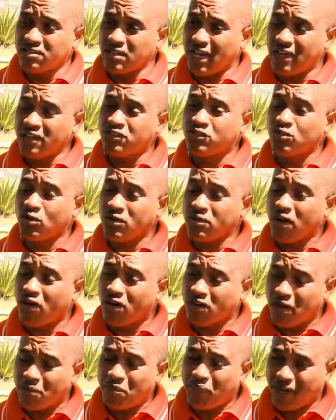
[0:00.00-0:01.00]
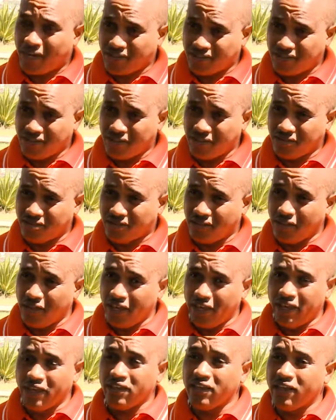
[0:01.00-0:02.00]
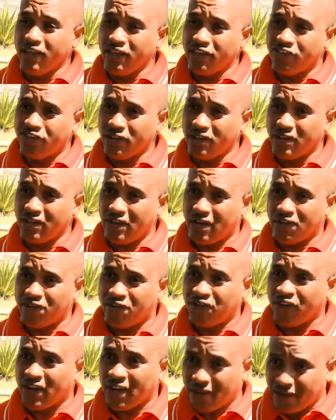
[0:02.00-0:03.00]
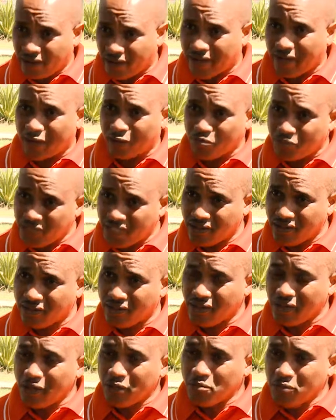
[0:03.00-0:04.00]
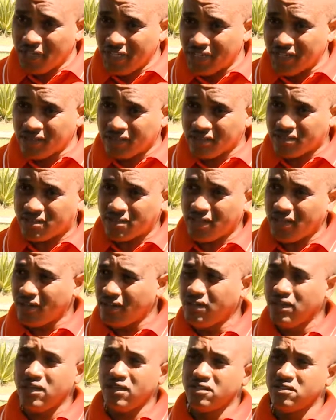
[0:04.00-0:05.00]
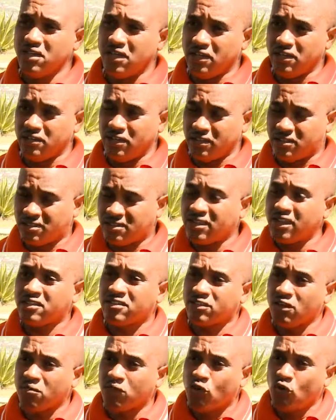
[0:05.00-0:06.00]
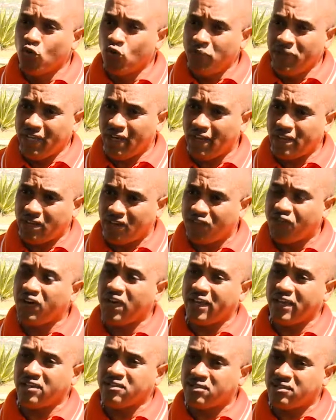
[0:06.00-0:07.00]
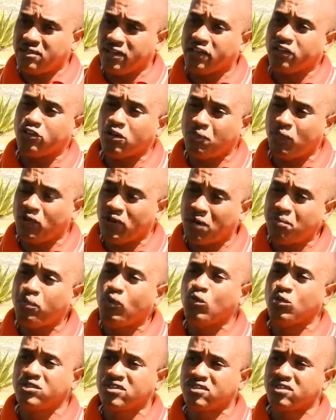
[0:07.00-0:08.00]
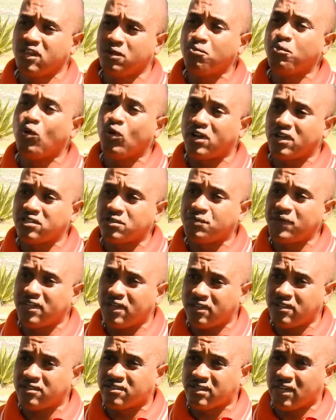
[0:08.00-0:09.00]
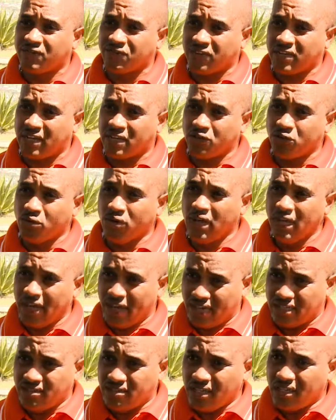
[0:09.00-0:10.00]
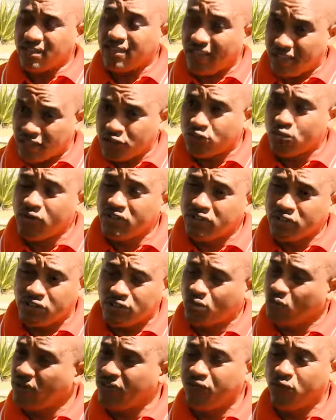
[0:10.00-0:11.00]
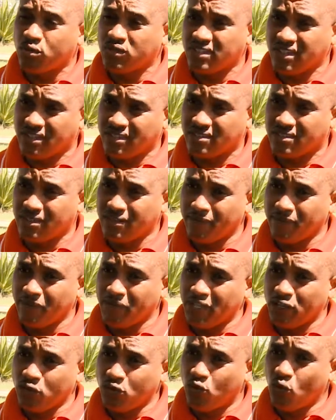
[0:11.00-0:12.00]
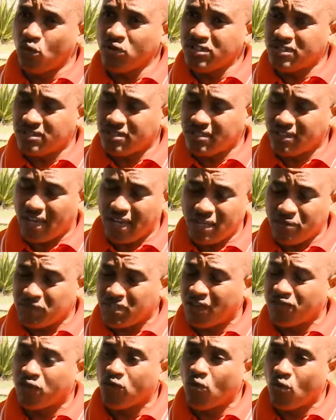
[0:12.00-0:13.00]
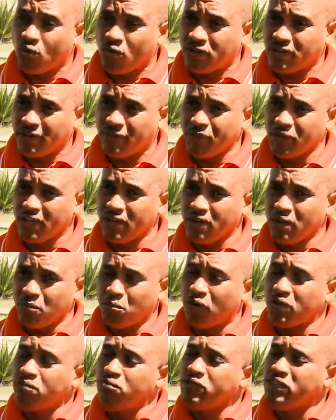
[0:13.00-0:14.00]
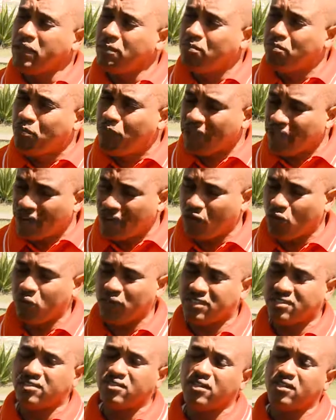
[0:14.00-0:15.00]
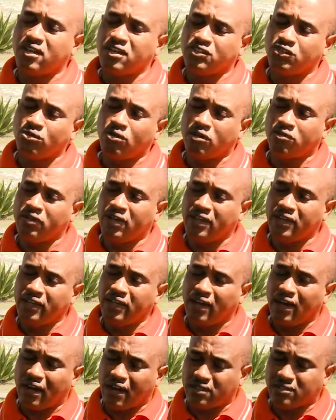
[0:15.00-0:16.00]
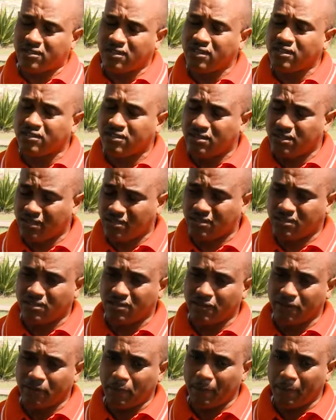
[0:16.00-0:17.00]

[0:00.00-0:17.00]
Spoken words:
I saw other parties engaging in a flyer campaign, meaning to say, they stick some glue behind a flyer and stick it up on a post in Port of Spain and in San Fernando and think that is going to sway voters. Those times have gone. But the bigger question, as you are really asking, is this.